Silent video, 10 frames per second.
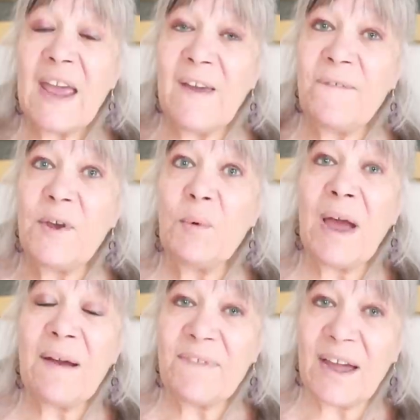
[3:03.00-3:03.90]
if you
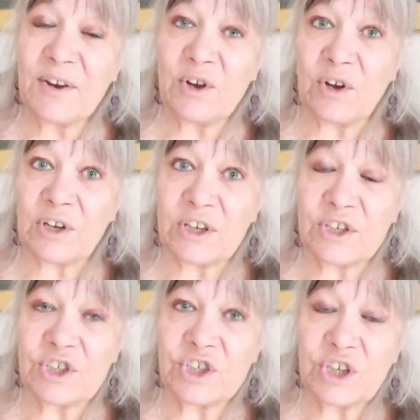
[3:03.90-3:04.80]
have that
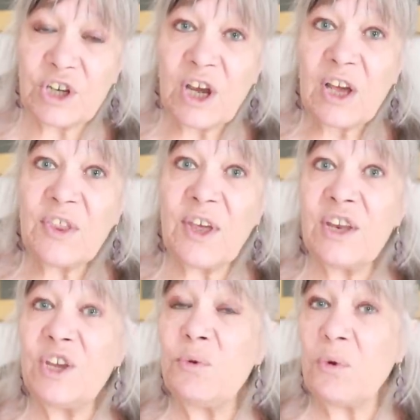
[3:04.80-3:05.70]
knowledge
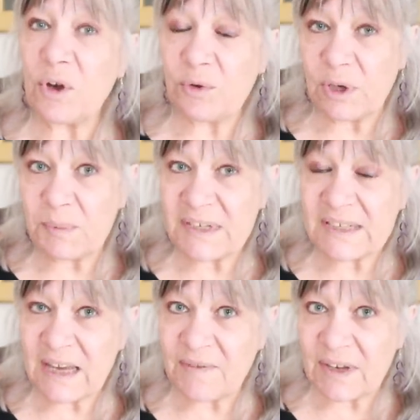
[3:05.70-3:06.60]
then you are going to be
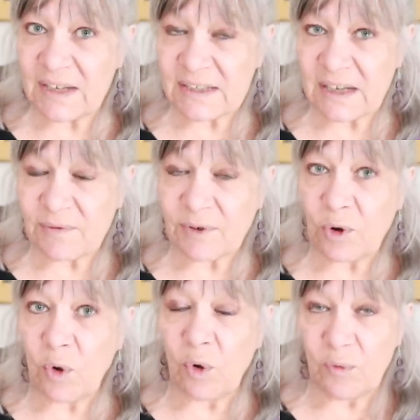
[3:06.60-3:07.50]
saving yourself
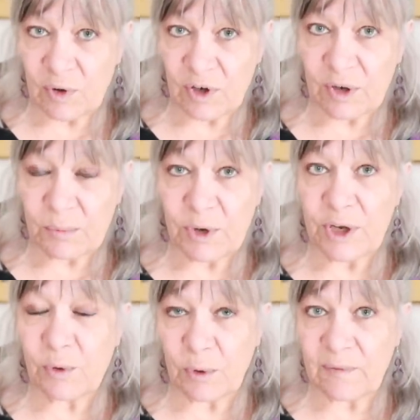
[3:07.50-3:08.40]
an awful lot of
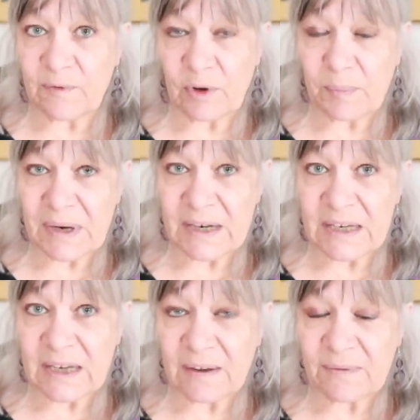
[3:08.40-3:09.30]
money going for a
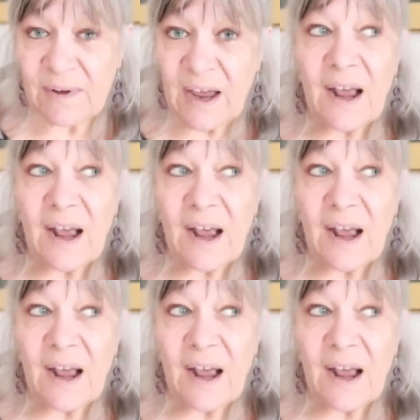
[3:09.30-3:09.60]
PDF.